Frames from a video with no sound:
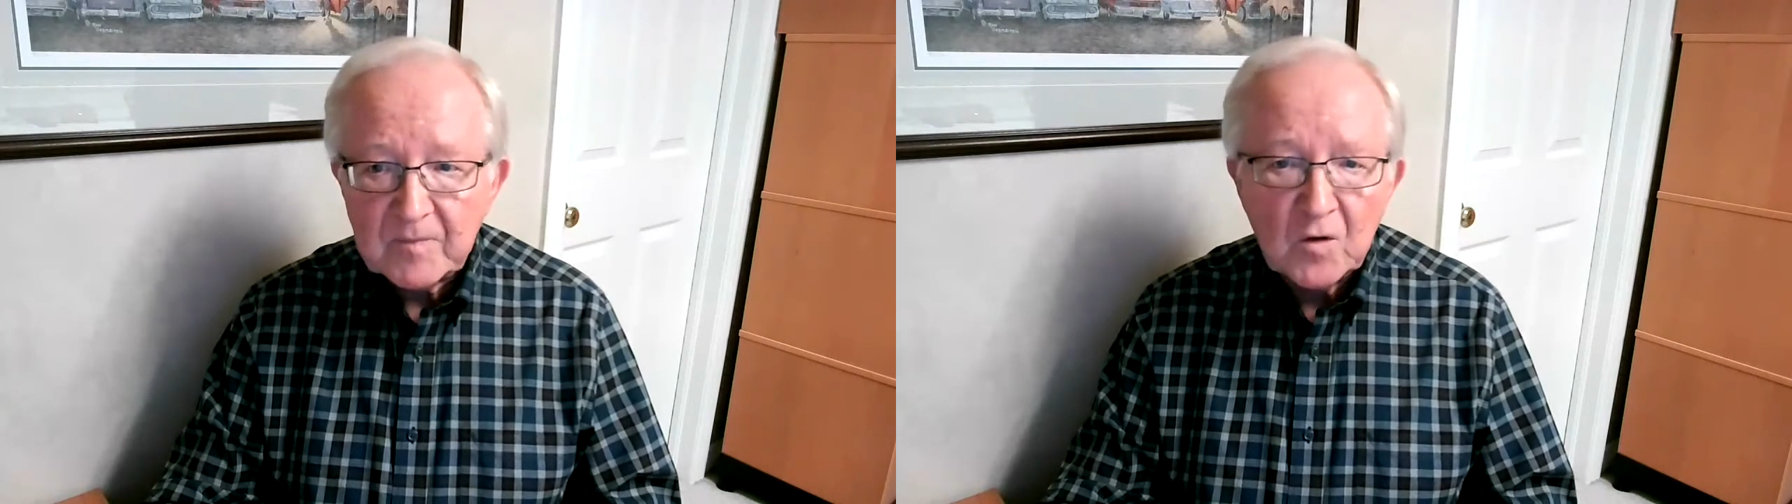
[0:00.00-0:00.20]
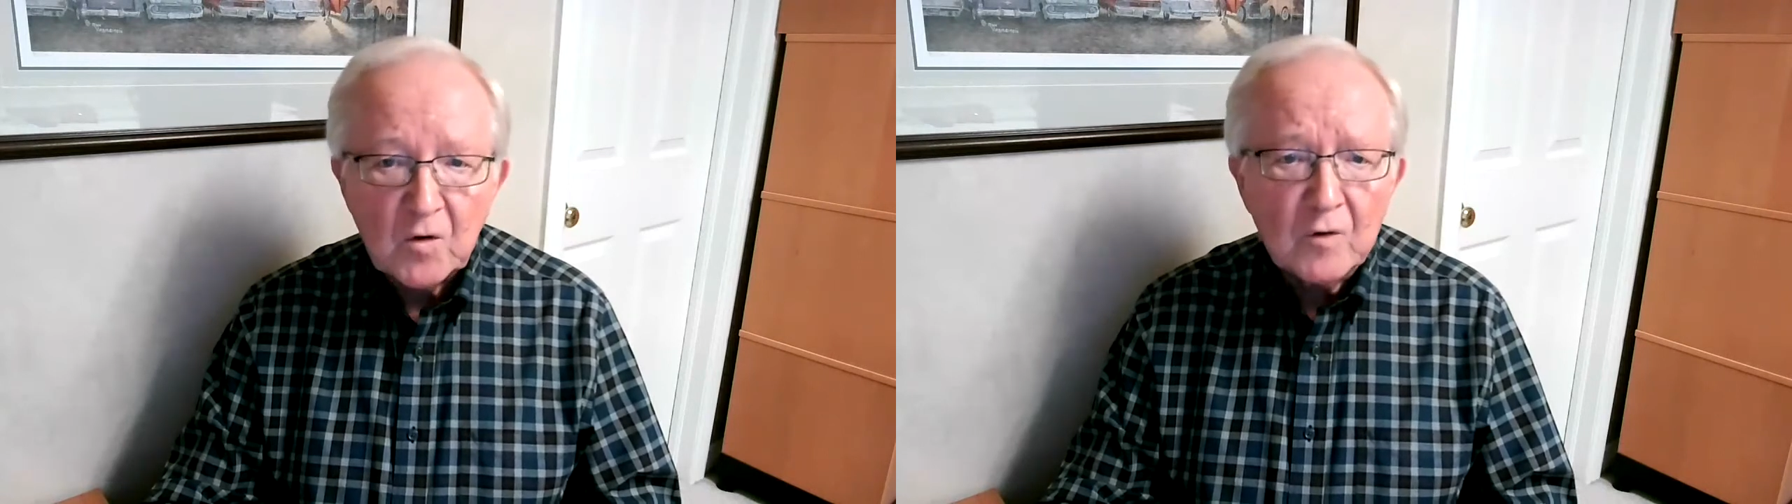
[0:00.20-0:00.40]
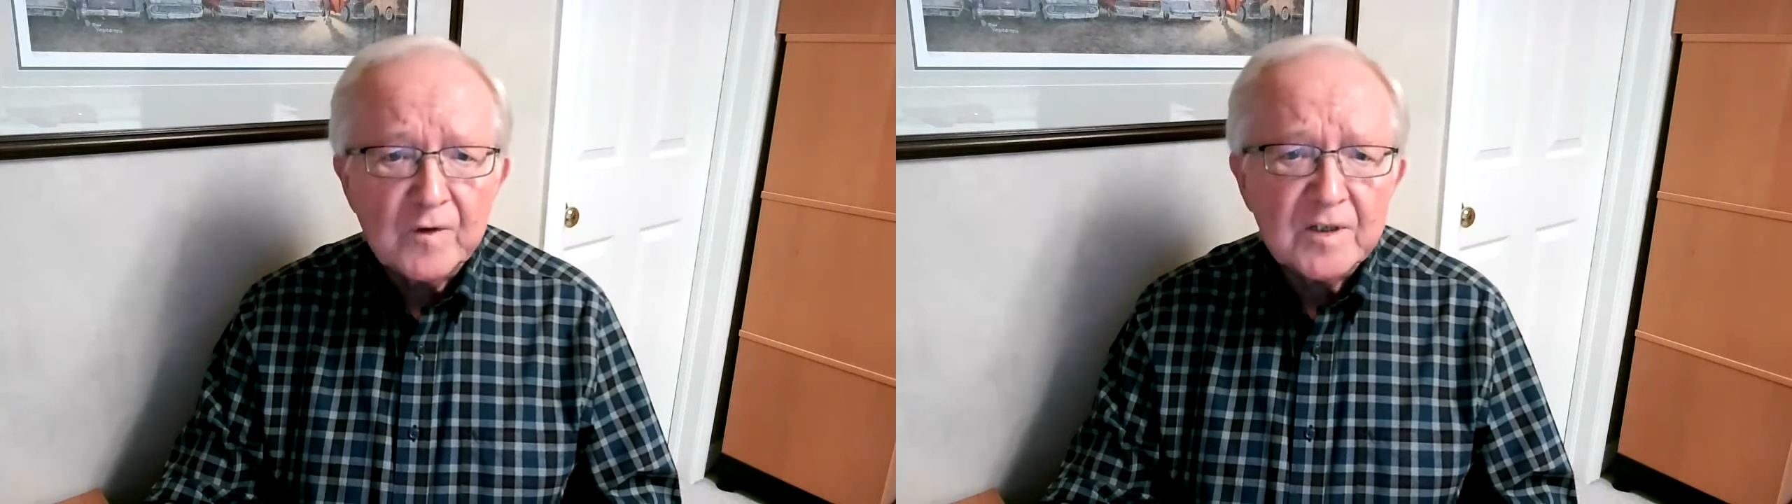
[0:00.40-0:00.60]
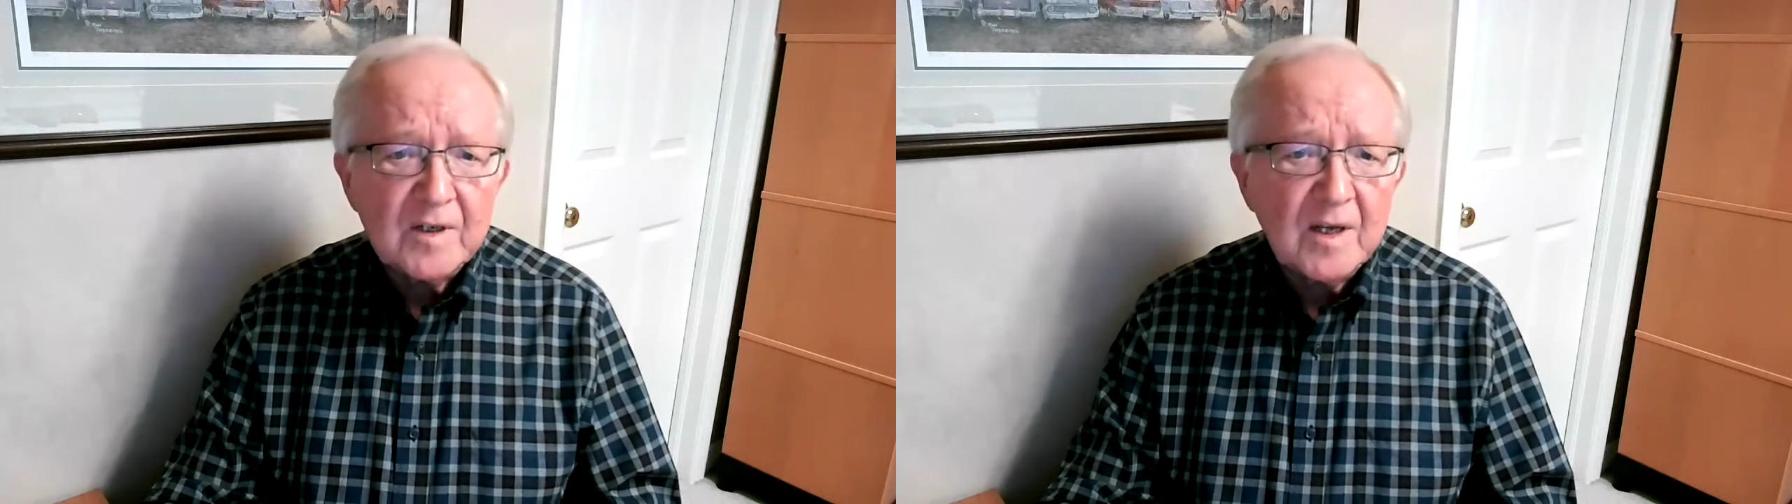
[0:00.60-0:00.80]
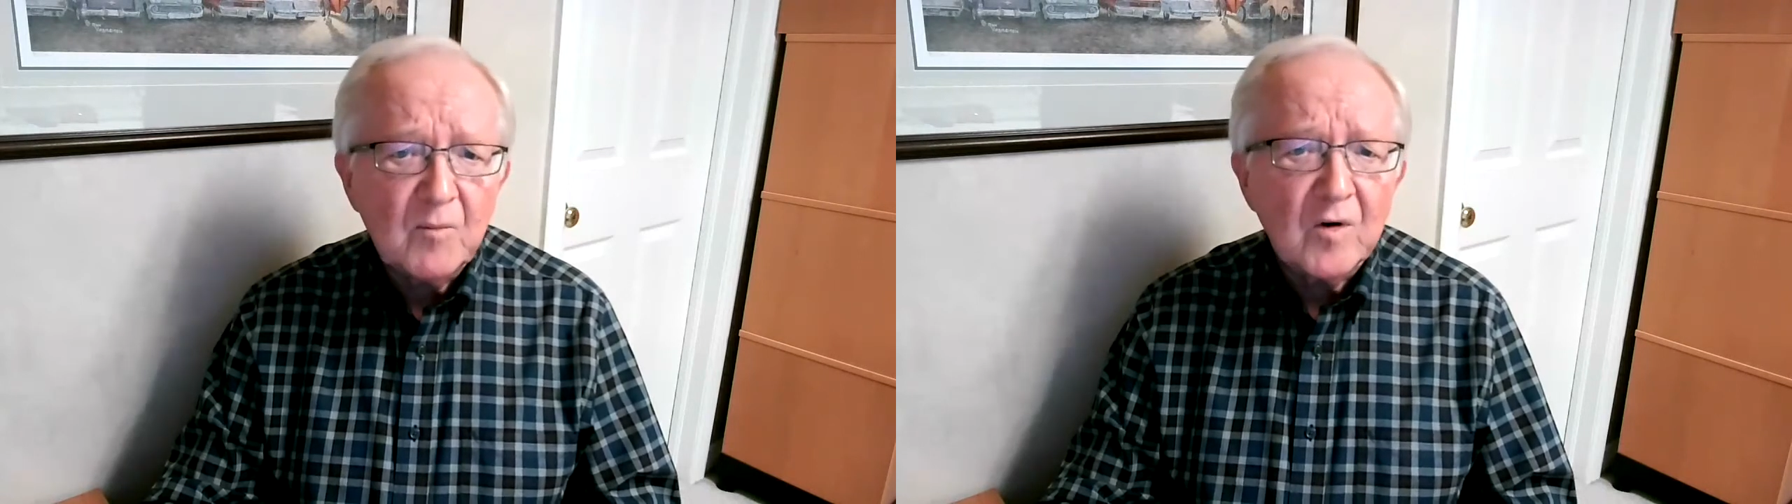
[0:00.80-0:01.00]

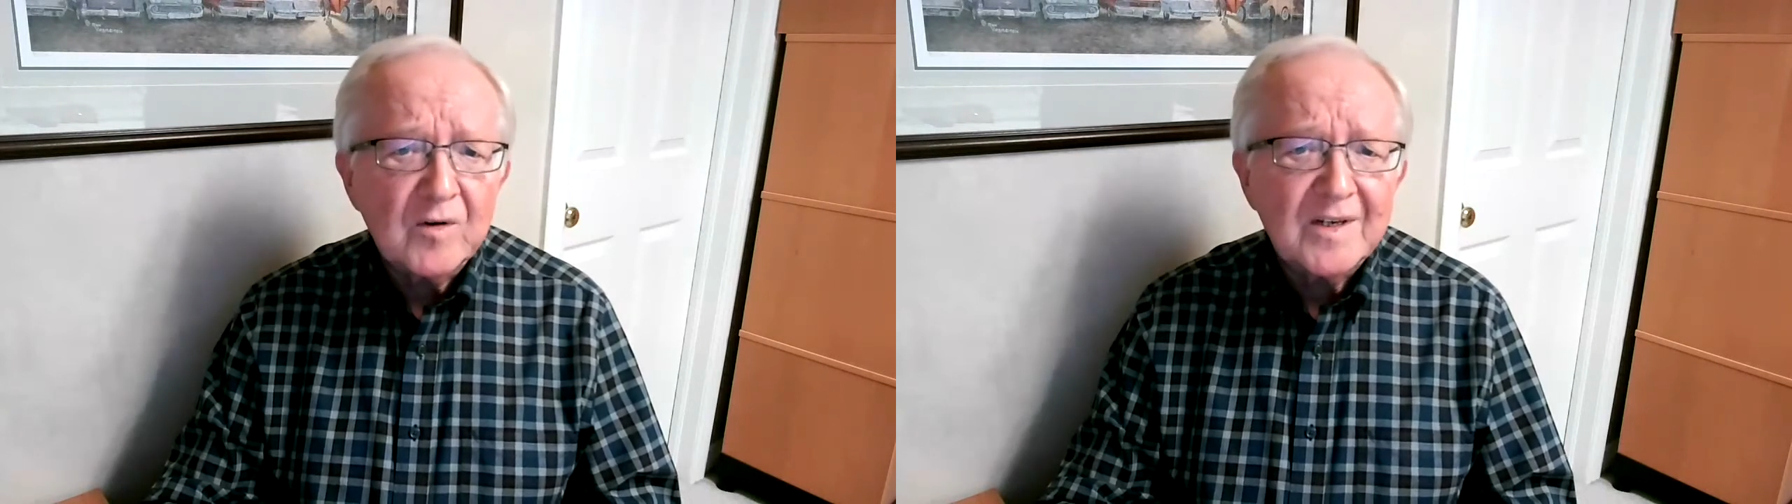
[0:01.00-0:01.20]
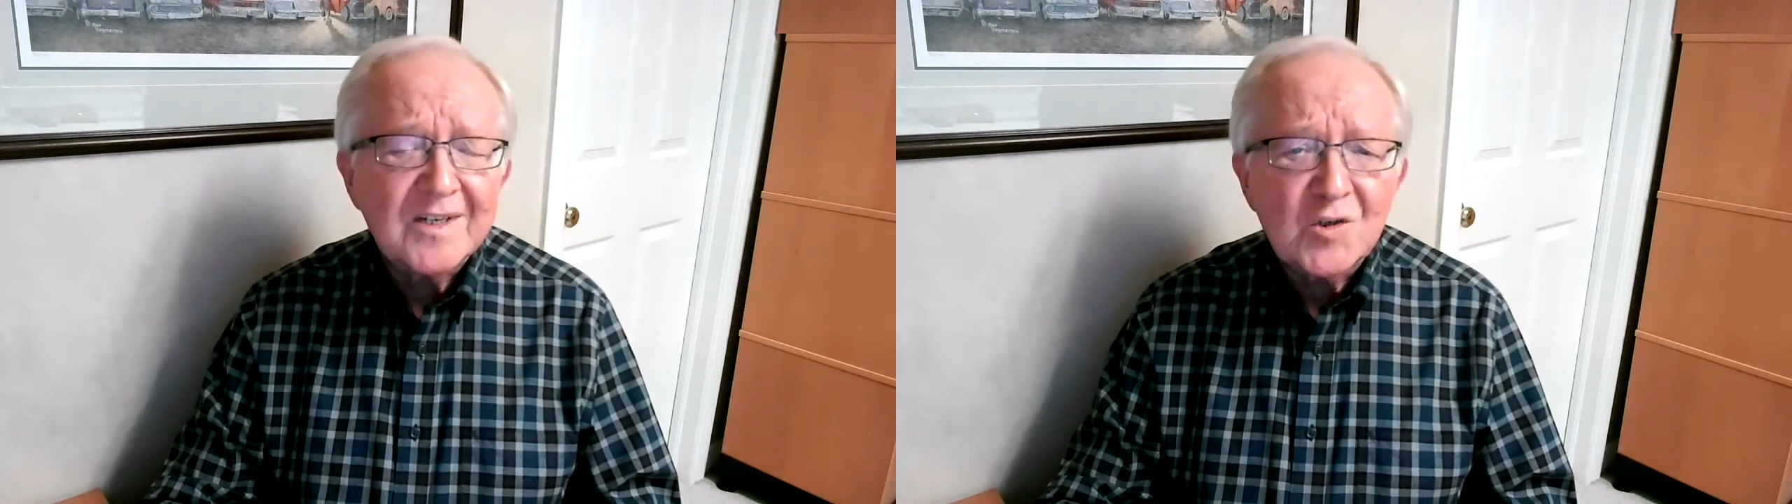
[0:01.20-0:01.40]
overseeing more than